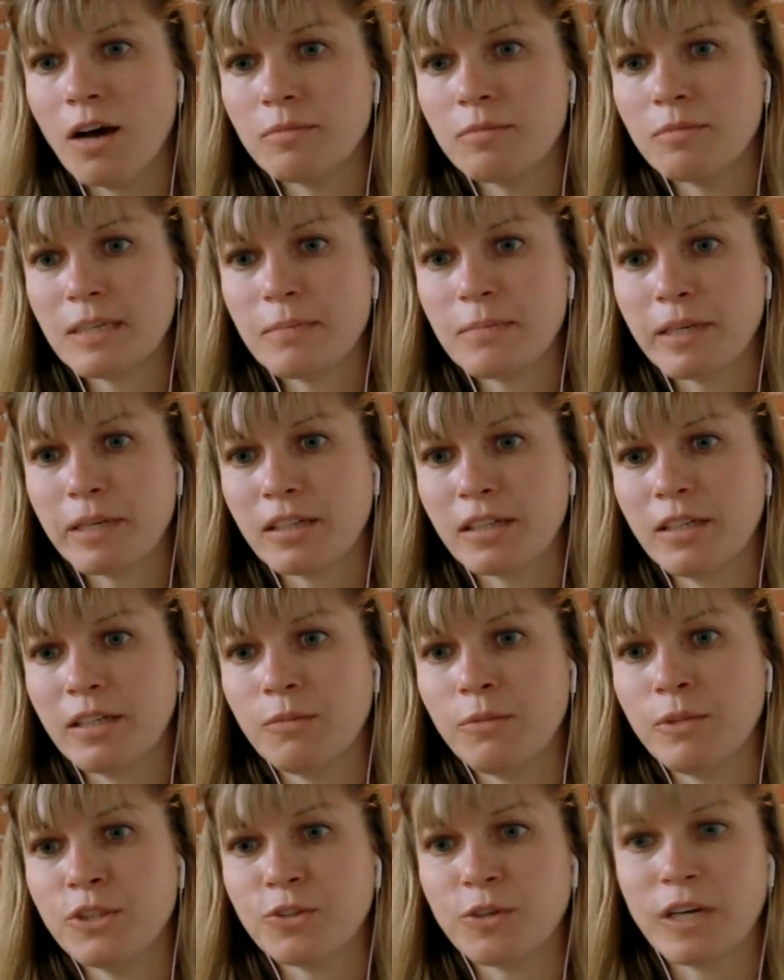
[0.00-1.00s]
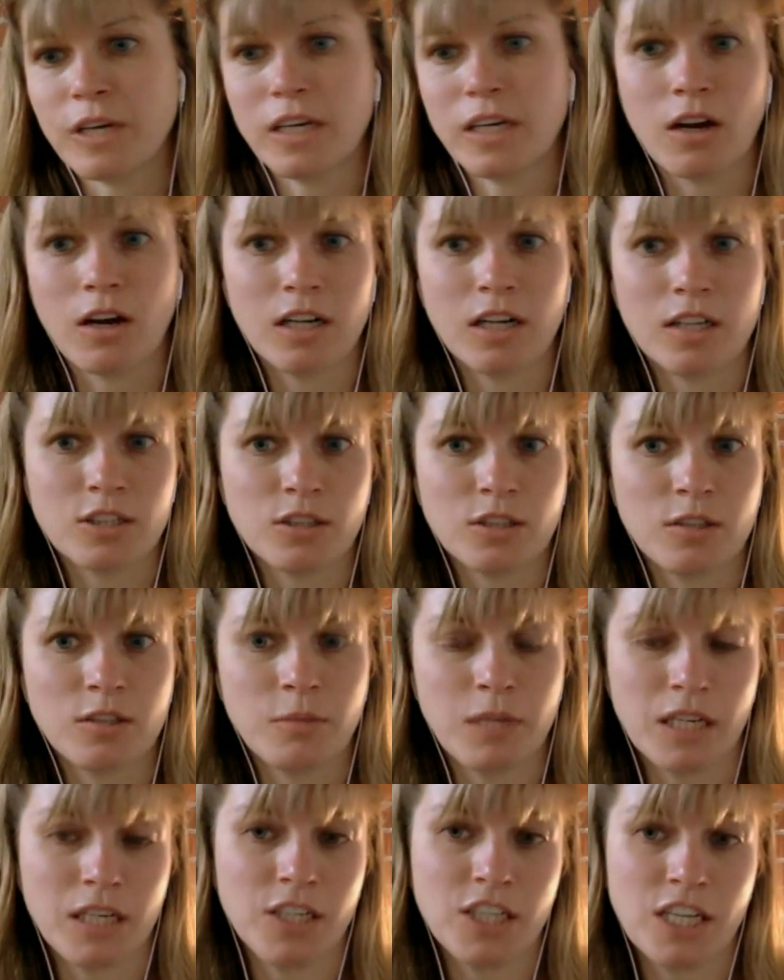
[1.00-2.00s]
typically we try not to
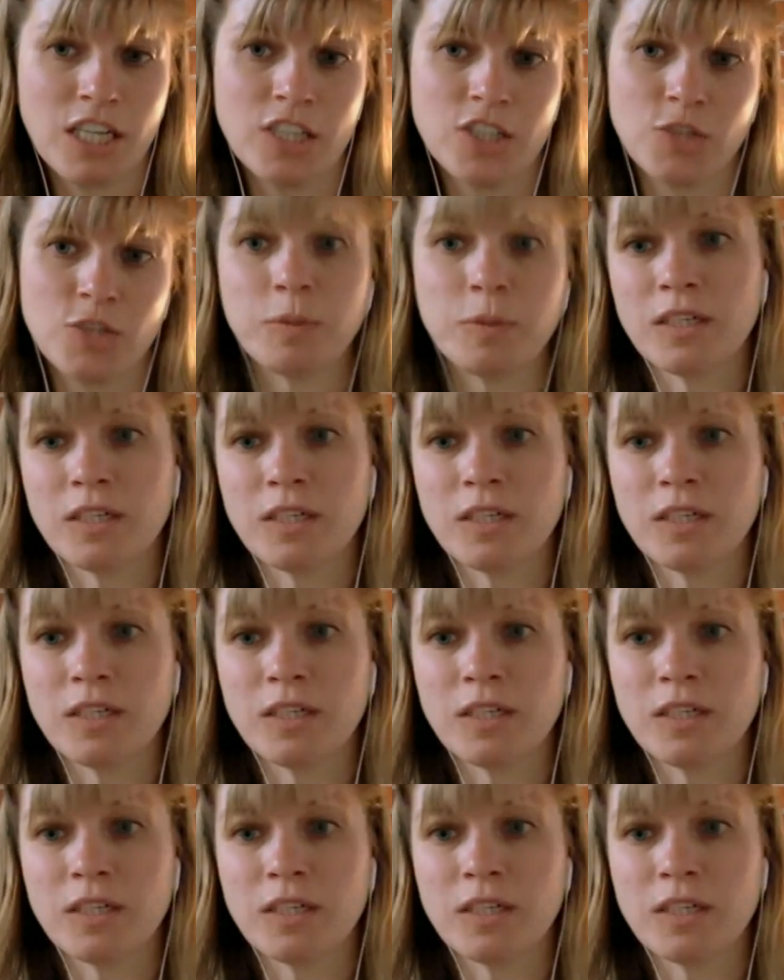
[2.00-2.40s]
make any changes